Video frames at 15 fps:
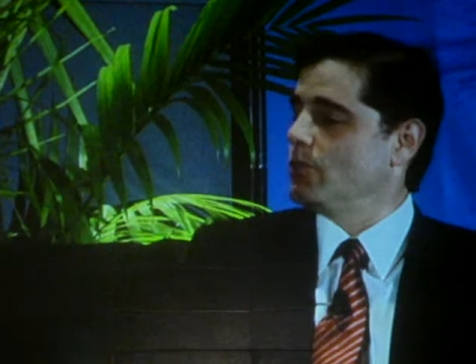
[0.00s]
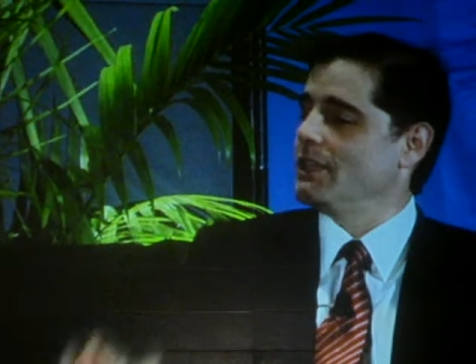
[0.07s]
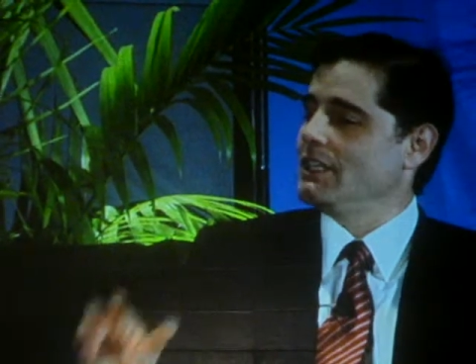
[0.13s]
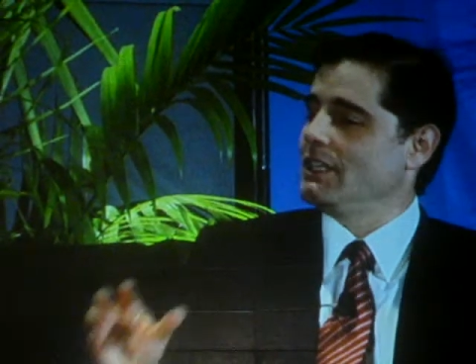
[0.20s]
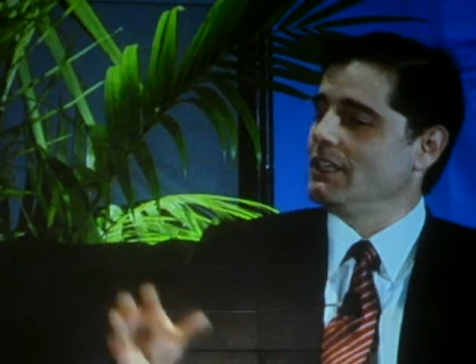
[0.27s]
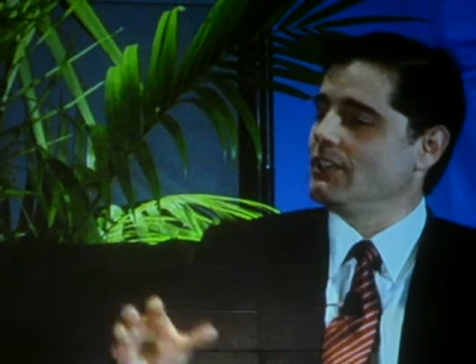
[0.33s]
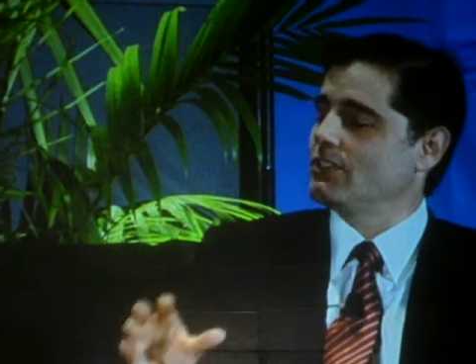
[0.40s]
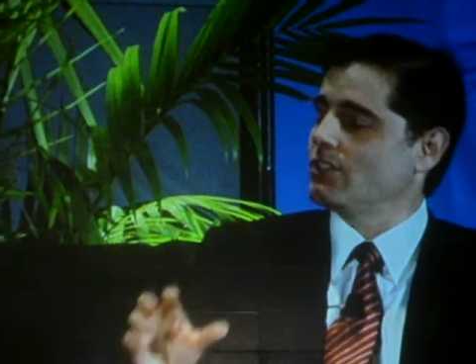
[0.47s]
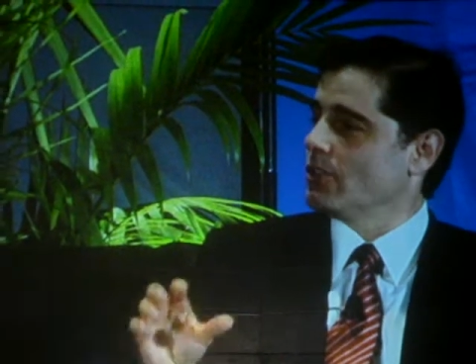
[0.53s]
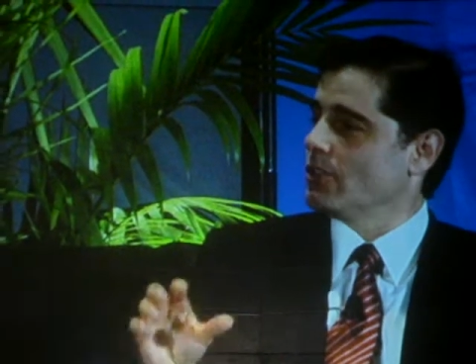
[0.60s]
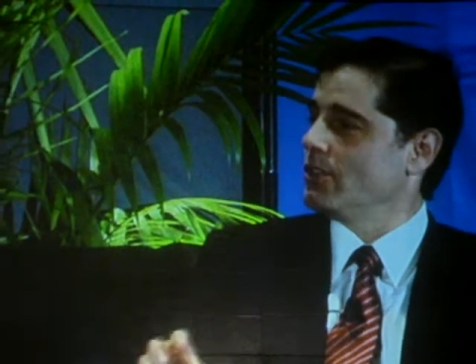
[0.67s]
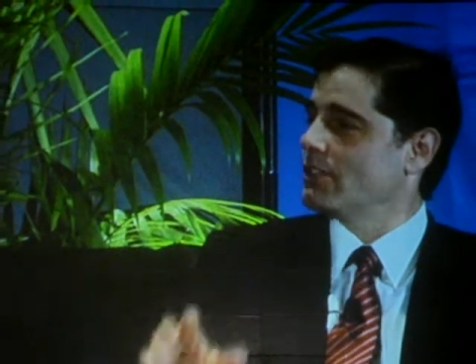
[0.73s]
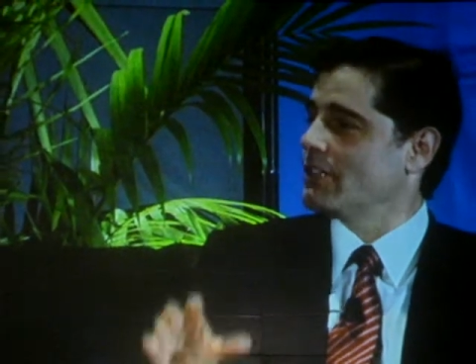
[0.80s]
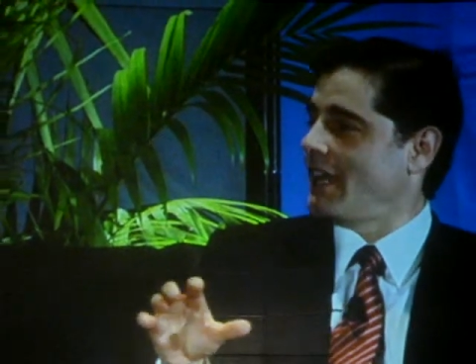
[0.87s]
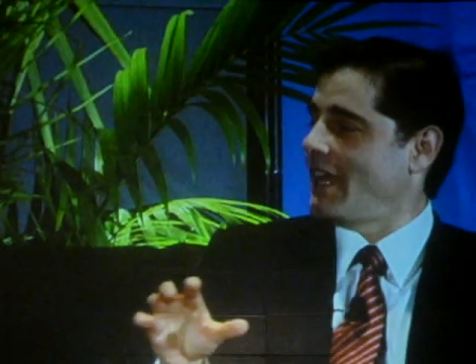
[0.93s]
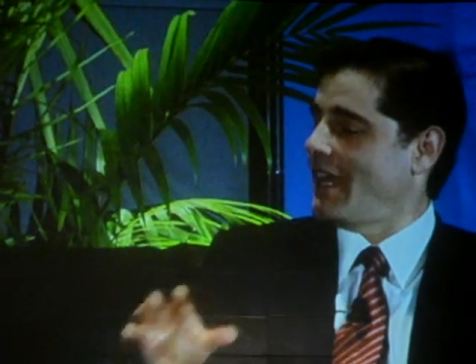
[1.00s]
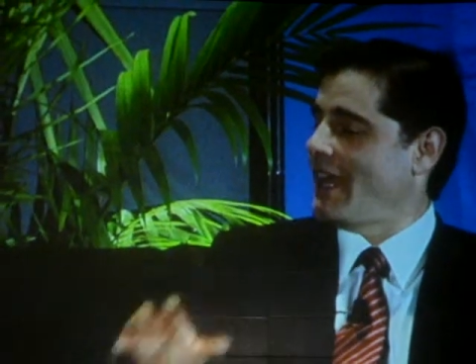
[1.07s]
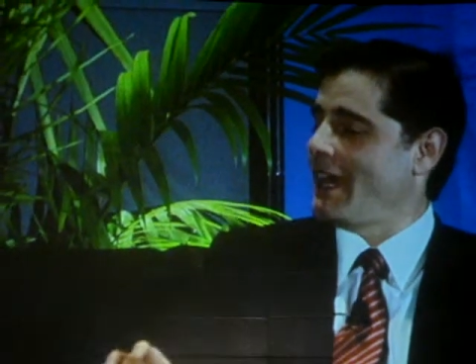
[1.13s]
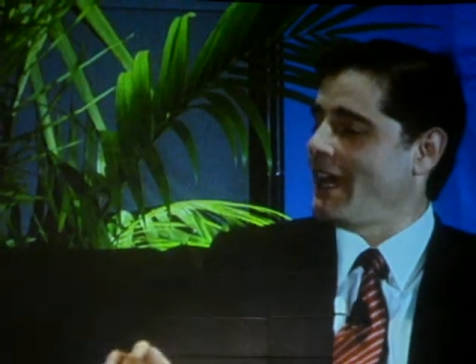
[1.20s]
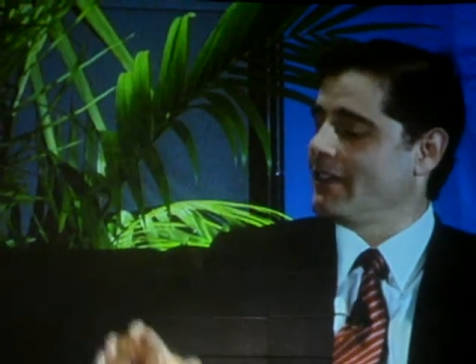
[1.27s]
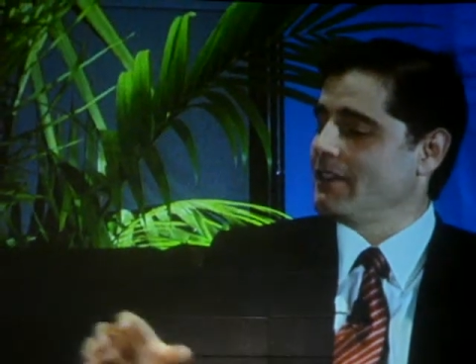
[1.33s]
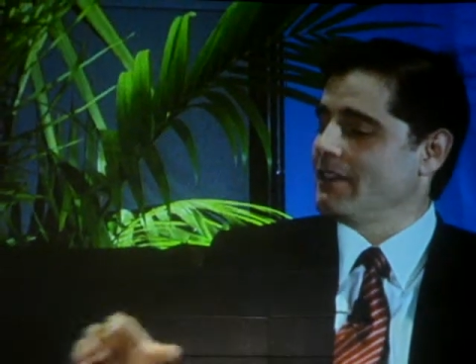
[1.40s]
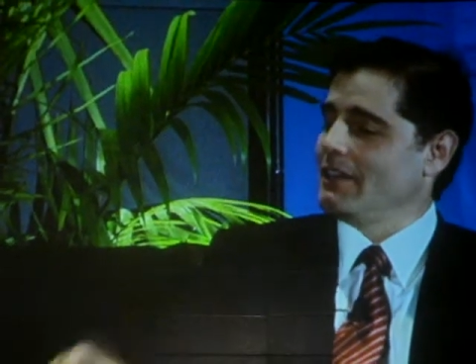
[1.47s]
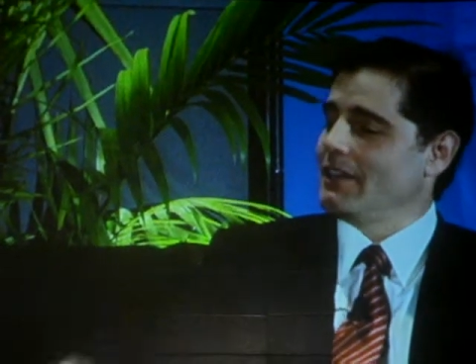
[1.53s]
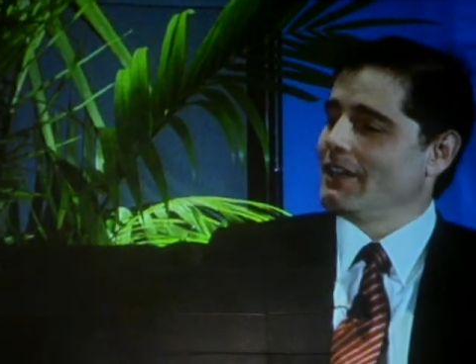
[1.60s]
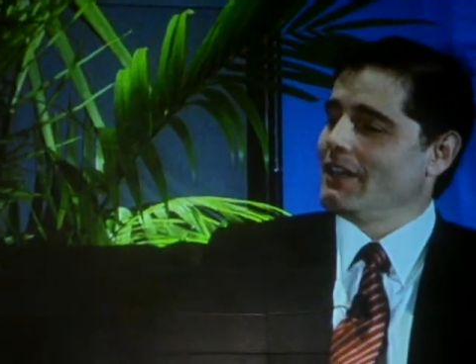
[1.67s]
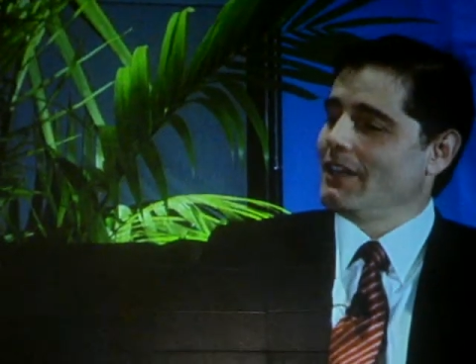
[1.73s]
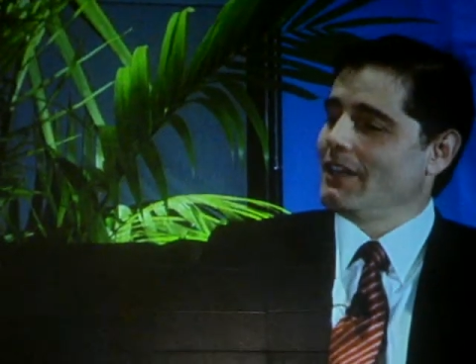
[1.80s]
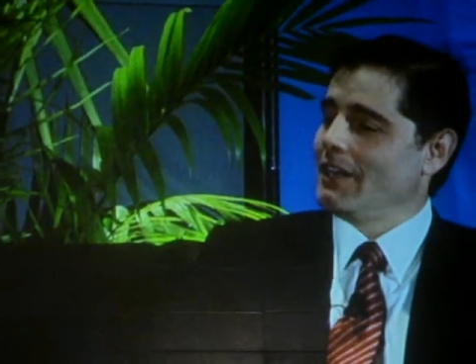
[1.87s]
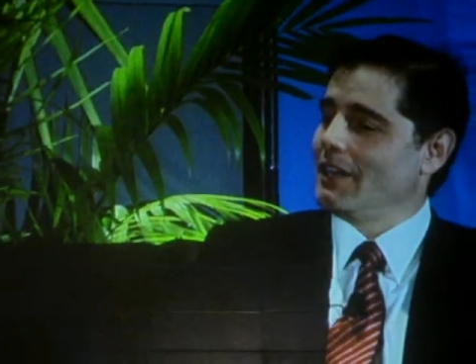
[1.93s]
We need to look at
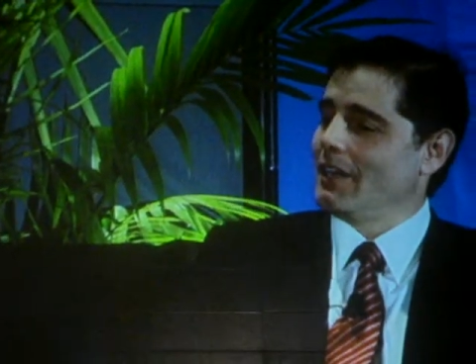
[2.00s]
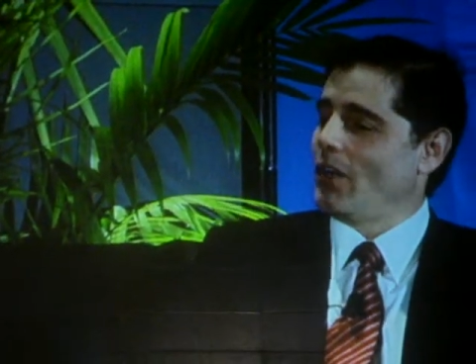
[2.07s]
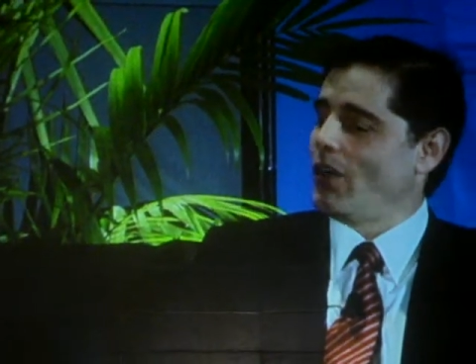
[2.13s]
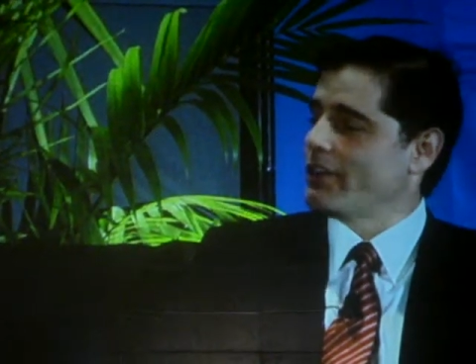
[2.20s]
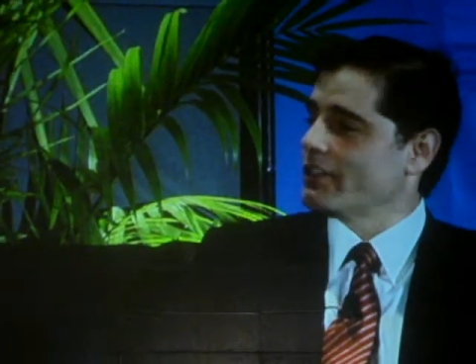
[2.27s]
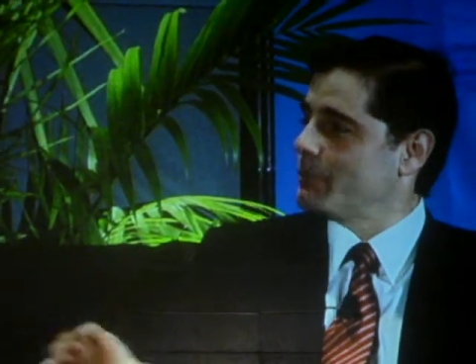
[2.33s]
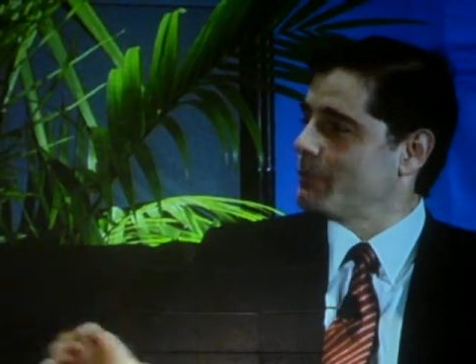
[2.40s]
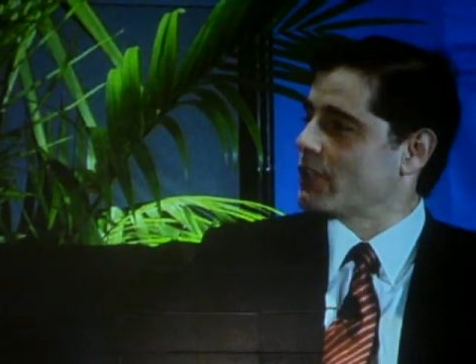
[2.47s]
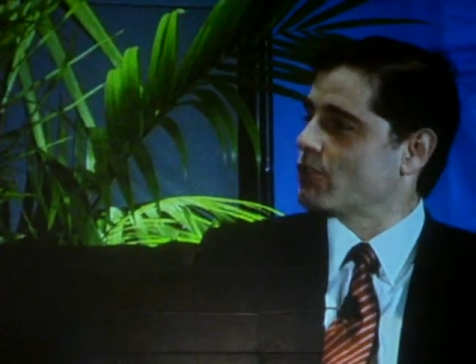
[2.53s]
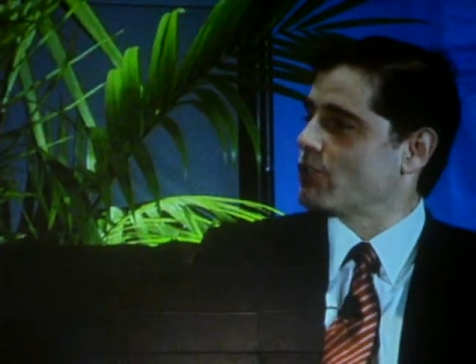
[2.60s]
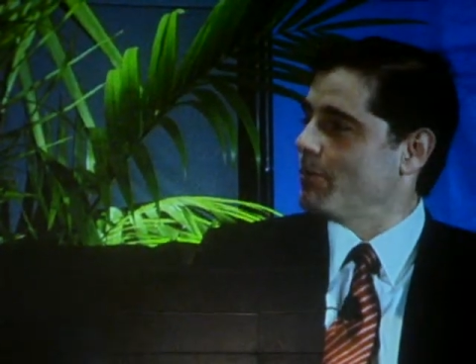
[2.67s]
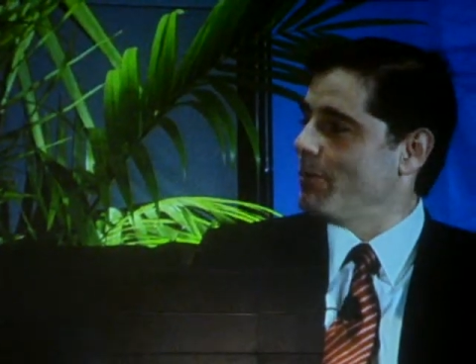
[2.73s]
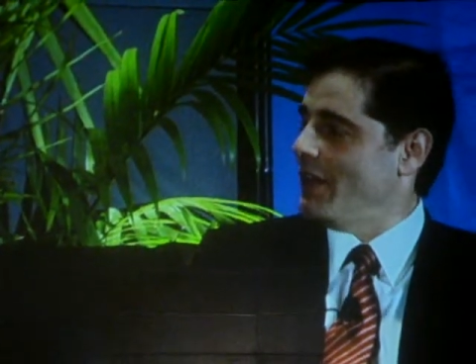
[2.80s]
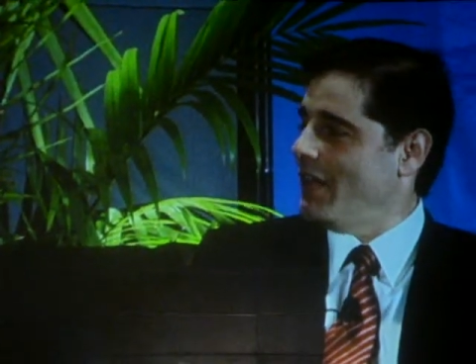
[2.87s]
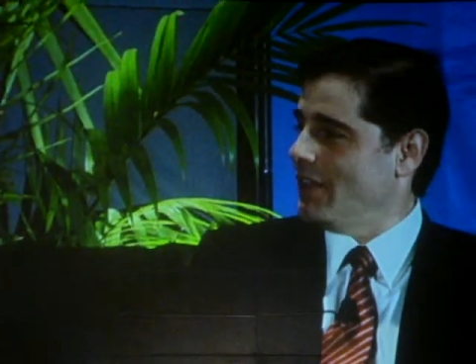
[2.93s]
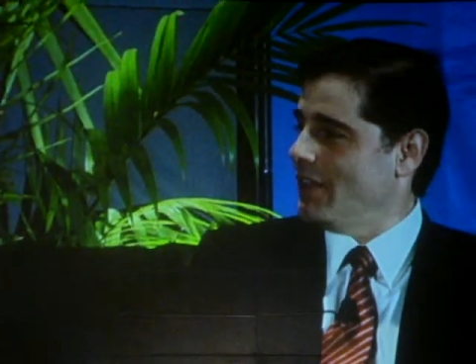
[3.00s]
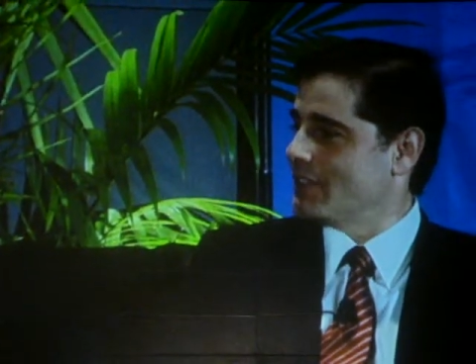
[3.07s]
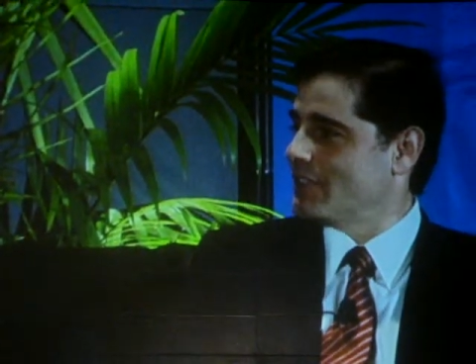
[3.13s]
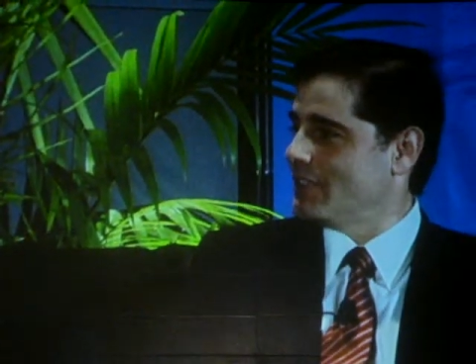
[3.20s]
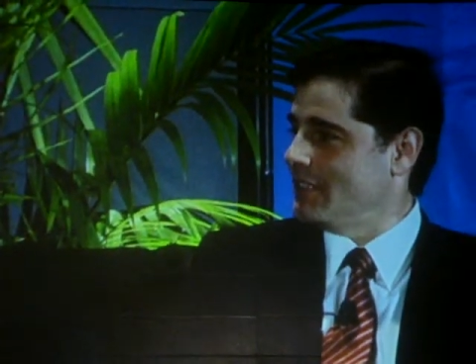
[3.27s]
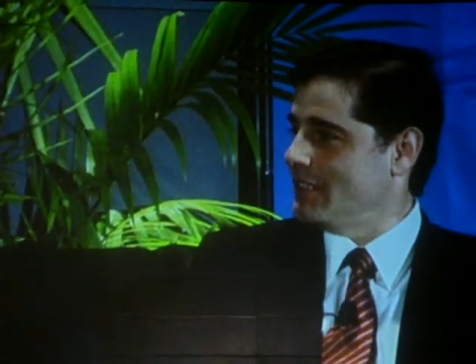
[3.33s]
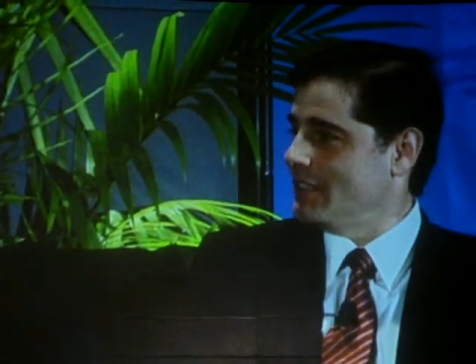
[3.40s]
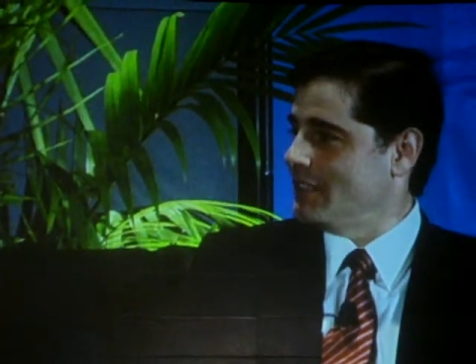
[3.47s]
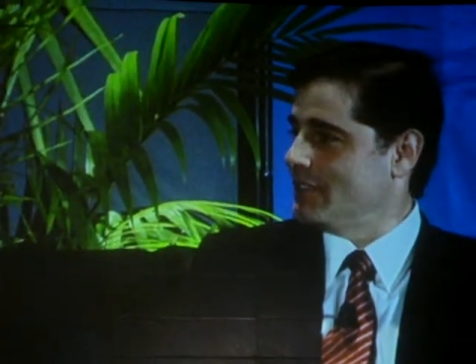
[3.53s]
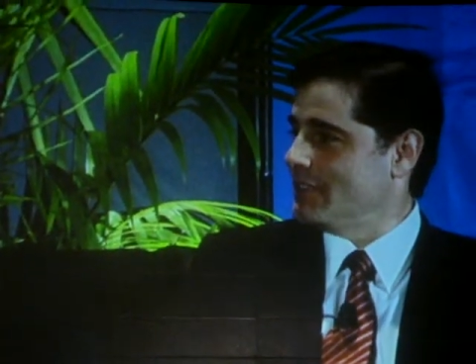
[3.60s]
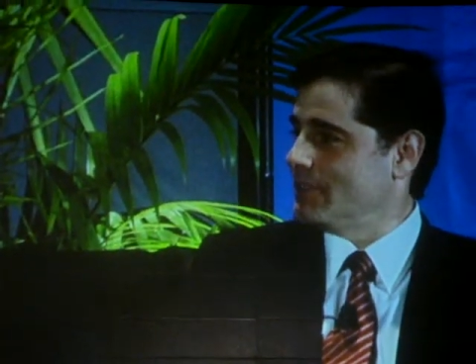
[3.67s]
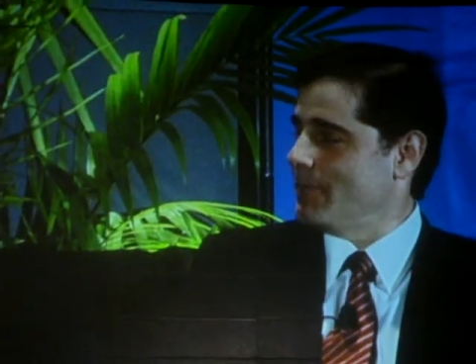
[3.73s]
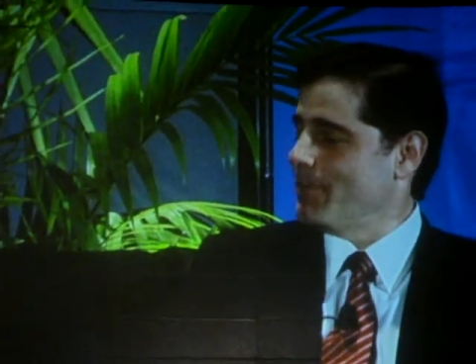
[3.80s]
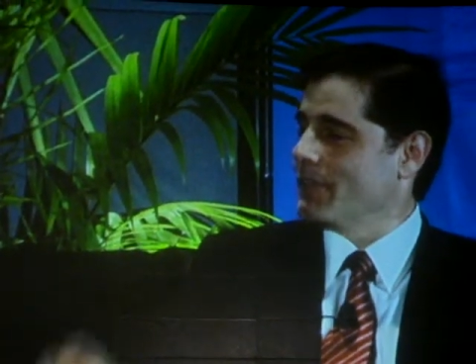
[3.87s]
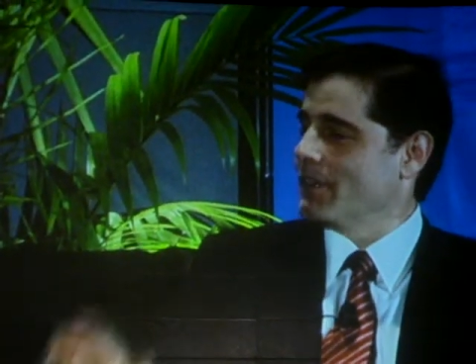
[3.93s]
our spectrum policies